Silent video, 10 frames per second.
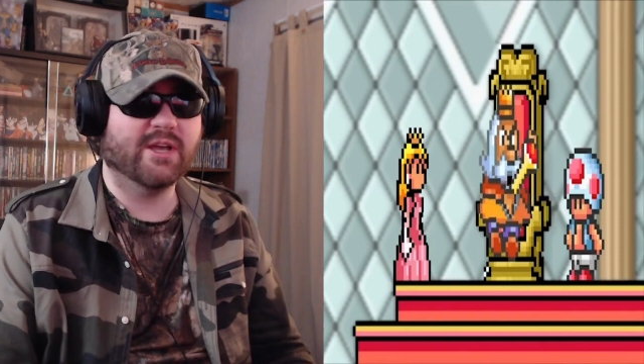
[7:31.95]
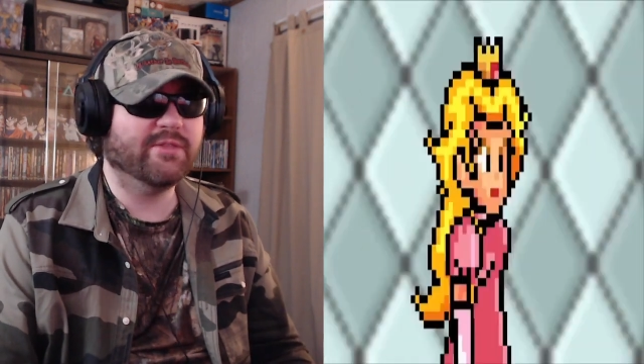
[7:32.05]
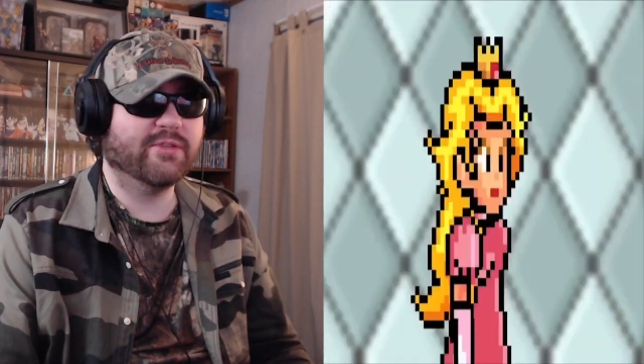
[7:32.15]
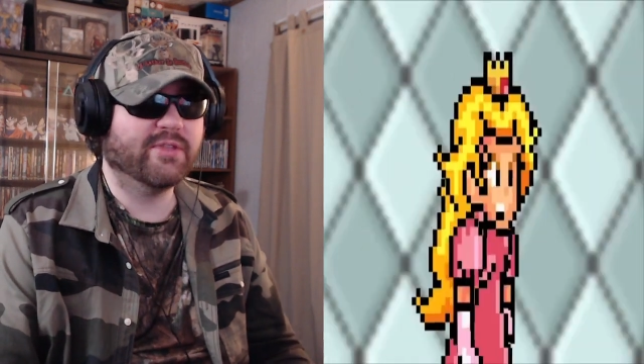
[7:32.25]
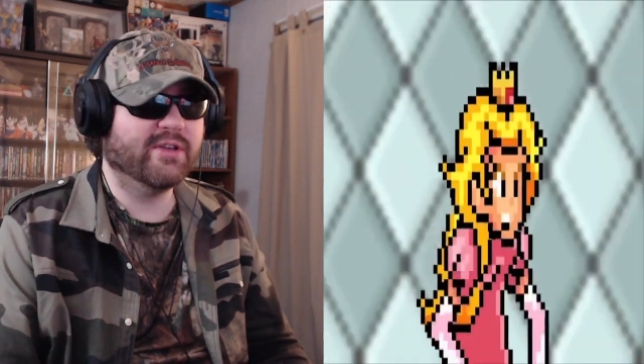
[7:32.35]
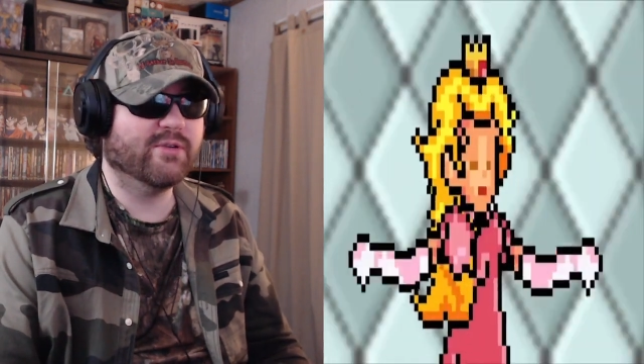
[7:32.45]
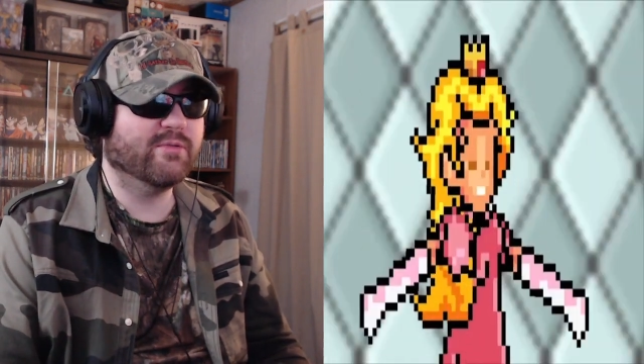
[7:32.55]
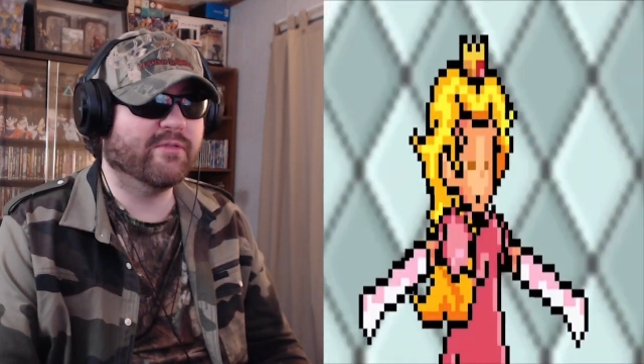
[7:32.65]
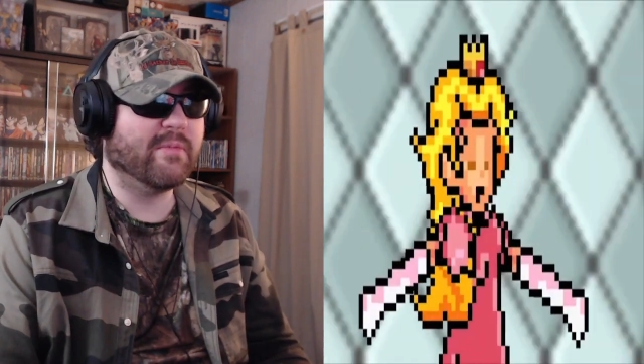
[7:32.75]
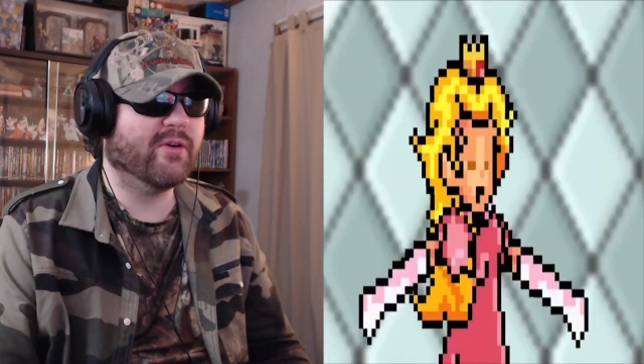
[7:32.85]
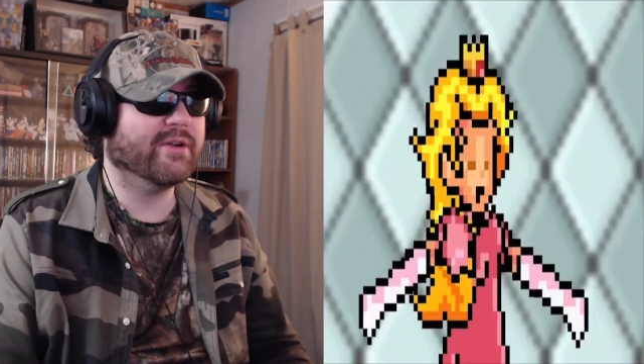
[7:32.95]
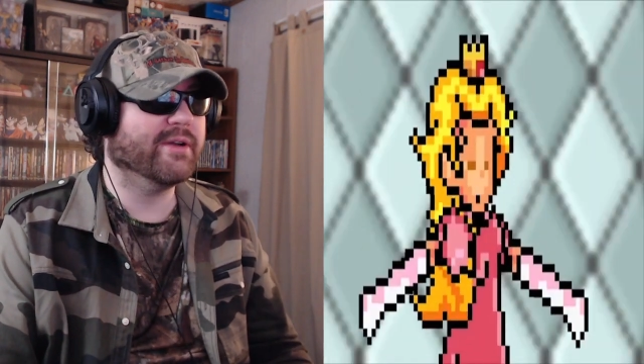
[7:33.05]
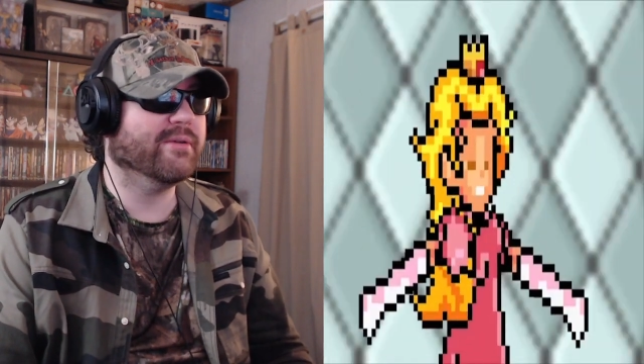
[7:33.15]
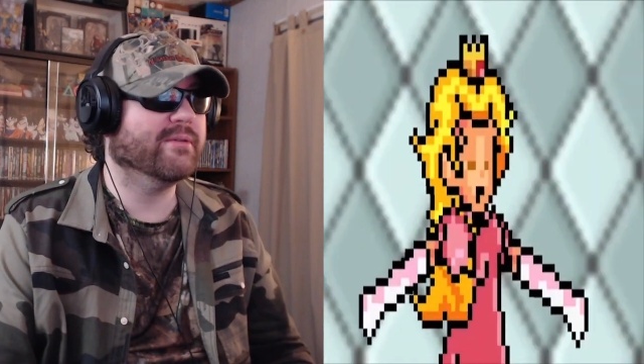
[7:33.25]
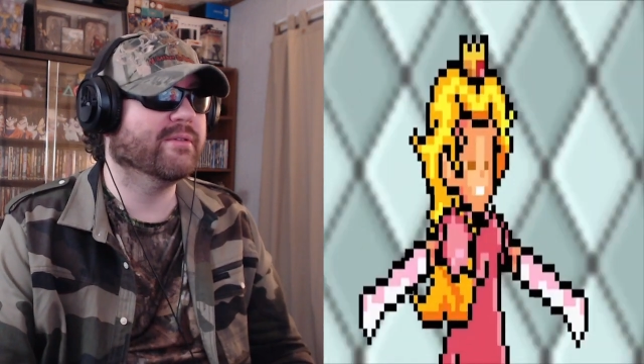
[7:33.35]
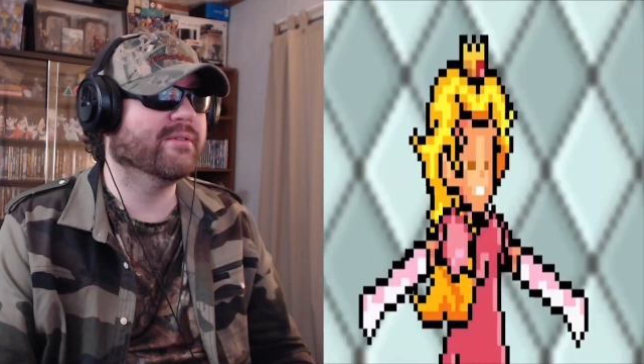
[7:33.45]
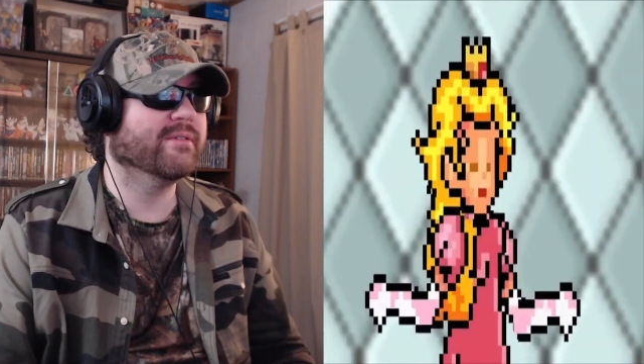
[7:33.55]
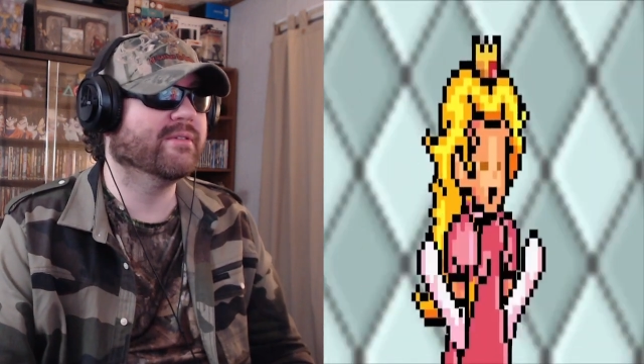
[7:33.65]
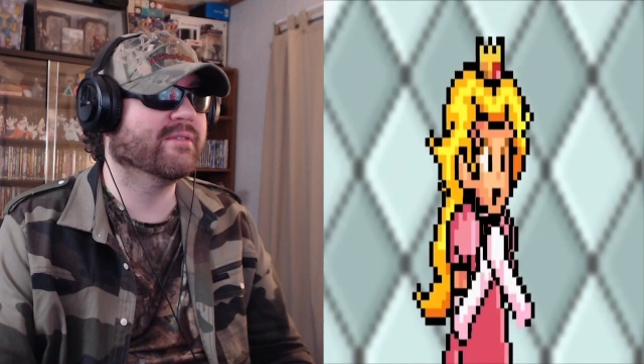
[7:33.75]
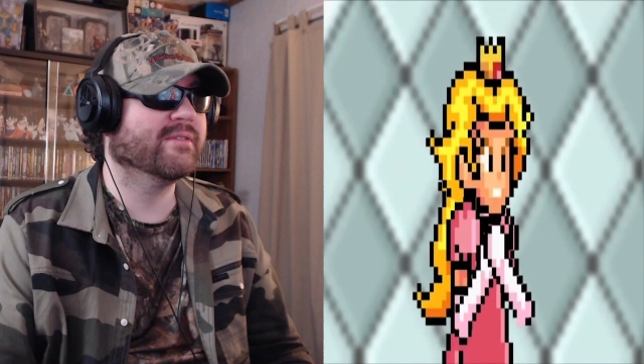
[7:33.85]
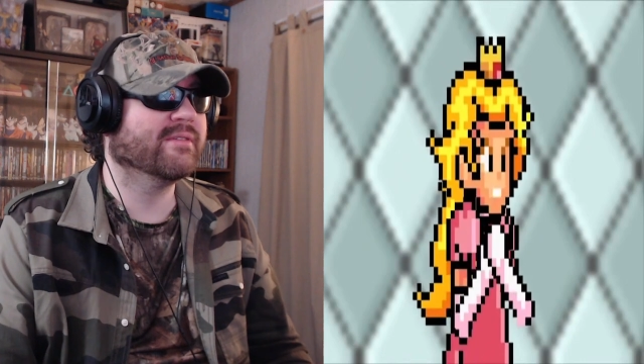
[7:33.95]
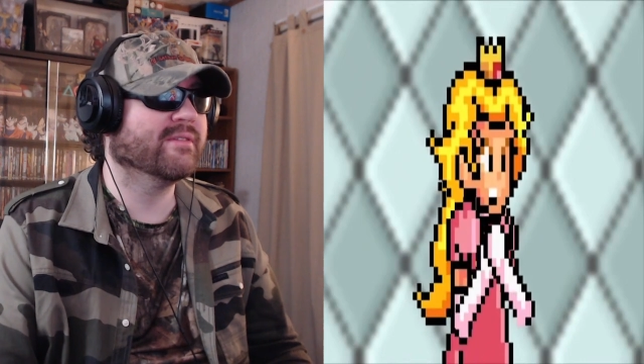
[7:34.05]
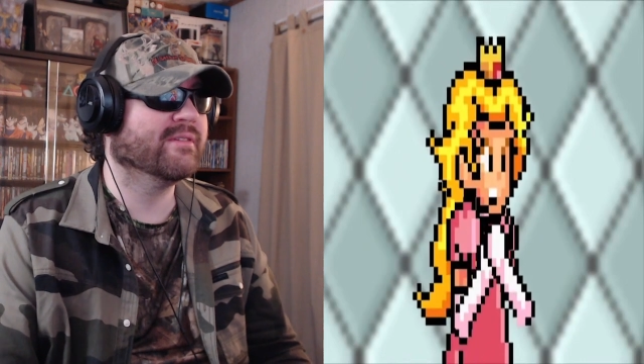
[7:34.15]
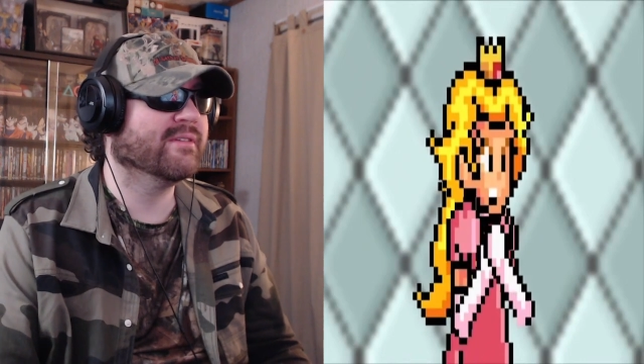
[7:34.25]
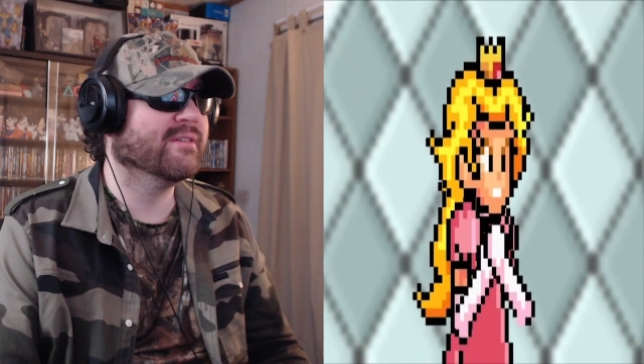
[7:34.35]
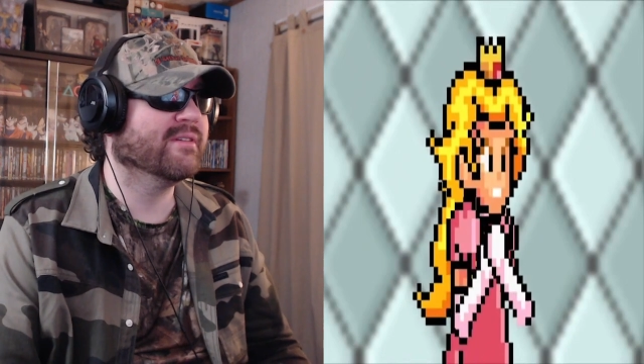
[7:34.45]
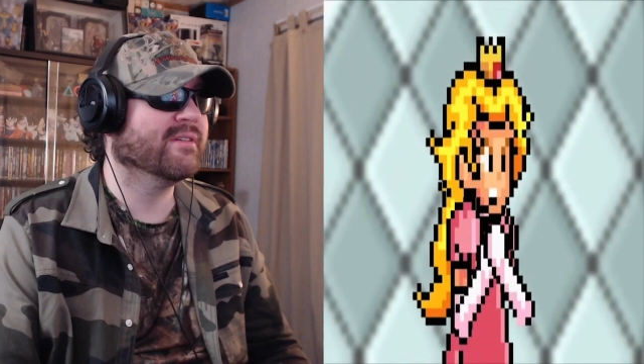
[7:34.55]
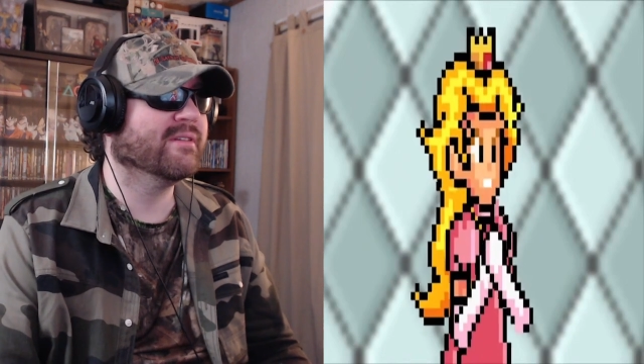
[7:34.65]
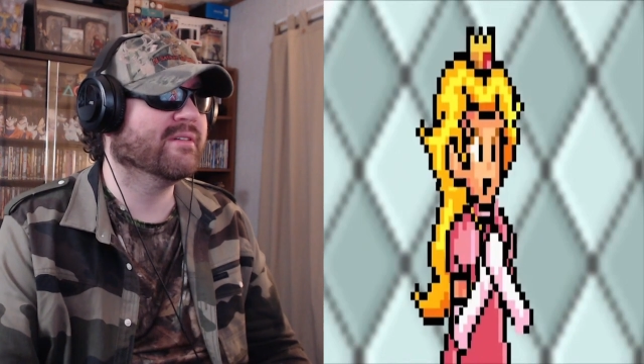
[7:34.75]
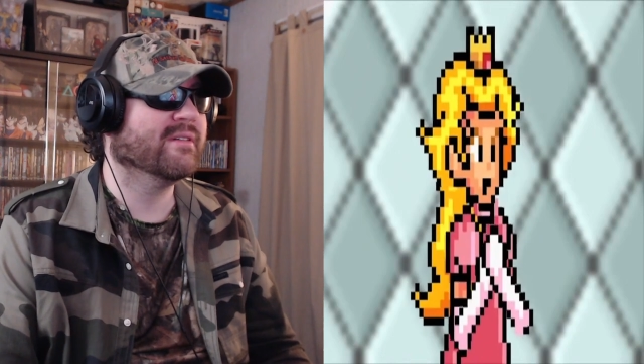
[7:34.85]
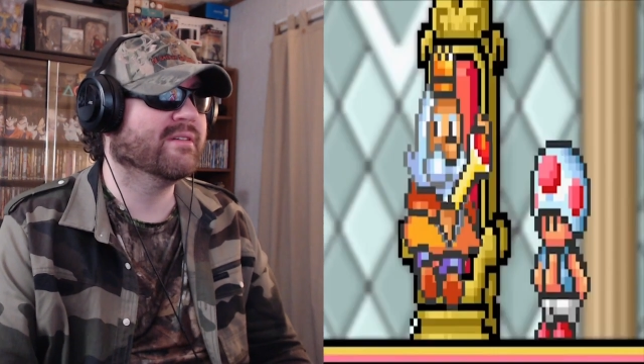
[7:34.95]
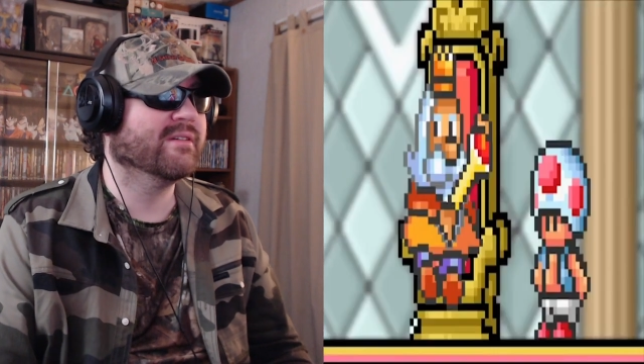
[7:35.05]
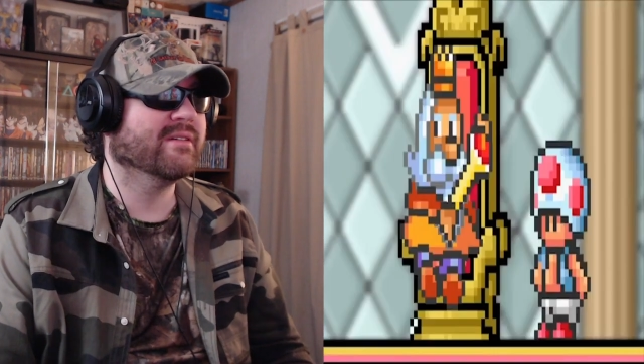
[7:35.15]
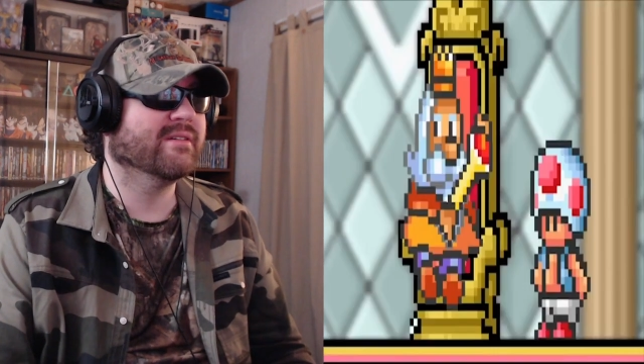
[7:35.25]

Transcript: nothing to do with Mario. Bowser and pulled an axe, Father.